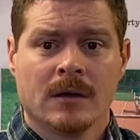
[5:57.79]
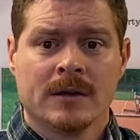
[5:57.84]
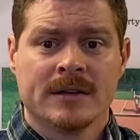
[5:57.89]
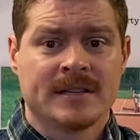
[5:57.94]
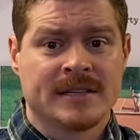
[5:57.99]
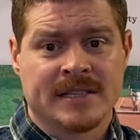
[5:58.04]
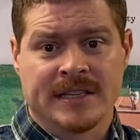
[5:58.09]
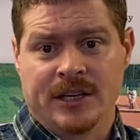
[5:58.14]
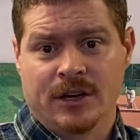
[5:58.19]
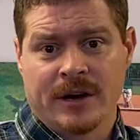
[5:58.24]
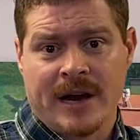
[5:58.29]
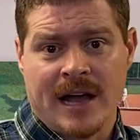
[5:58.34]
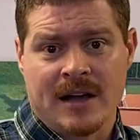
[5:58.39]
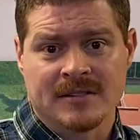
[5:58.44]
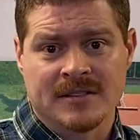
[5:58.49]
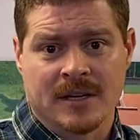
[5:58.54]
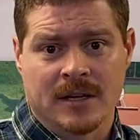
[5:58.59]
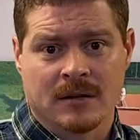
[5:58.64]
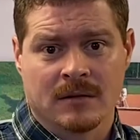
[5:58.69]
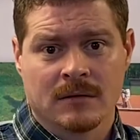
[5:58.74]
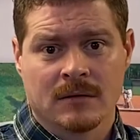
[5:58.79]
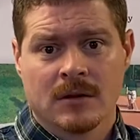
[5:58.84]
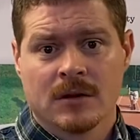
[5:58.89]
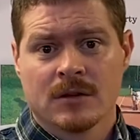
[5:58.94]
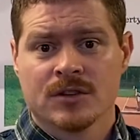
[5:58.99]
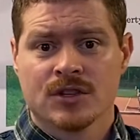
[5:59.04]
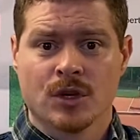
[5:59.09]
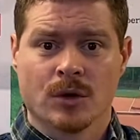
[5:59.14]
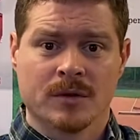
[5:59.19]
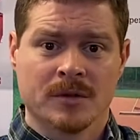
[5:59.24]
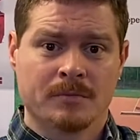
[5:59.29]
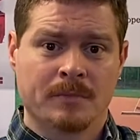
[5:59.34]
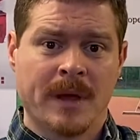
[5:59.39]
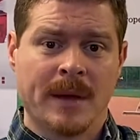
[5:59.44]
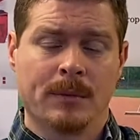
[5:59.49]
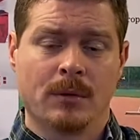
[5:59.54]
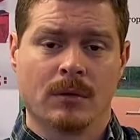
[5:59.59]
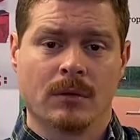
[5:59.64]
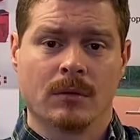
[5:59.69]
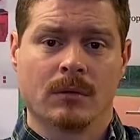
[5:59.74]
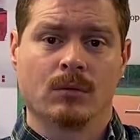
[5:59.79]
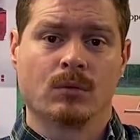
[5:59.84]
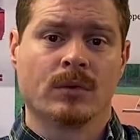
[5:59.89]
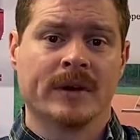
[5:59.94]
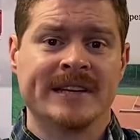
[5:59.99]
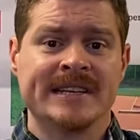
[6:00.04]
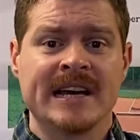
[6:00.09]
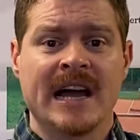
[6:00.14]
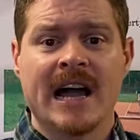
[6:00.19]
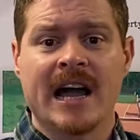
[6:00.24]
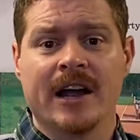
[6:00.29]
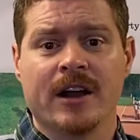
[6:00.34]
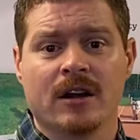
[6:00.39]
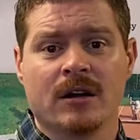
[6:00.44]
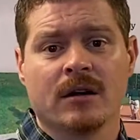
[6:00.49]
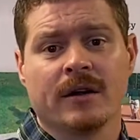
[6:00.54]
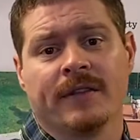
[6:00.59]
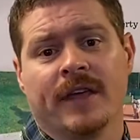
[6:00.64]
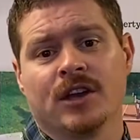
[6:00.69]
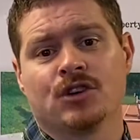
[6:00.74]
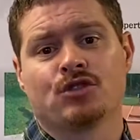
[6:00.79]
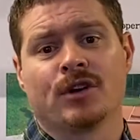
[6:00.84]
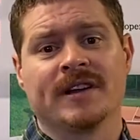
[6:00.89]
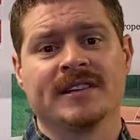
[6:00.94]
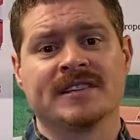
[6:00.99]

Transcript: senior housing. So as people retire and they want